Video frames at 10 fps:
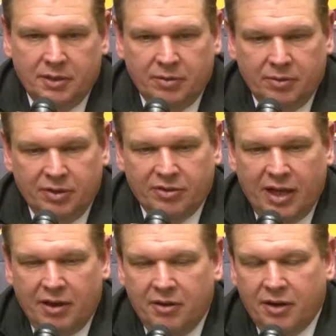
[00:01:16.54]
we just
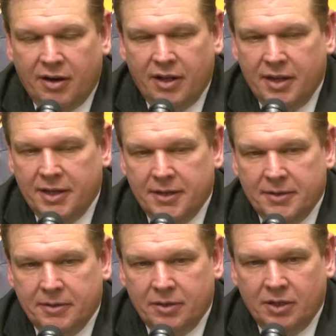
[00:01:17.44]
kind of hung our head,
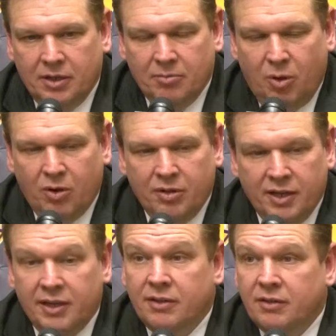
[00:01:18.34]
and Martin
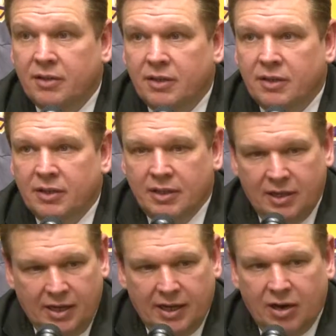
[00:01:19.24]
didn't,
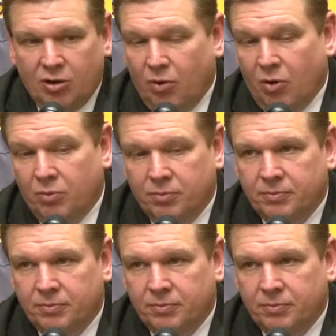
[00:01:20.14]
and they got on a roll.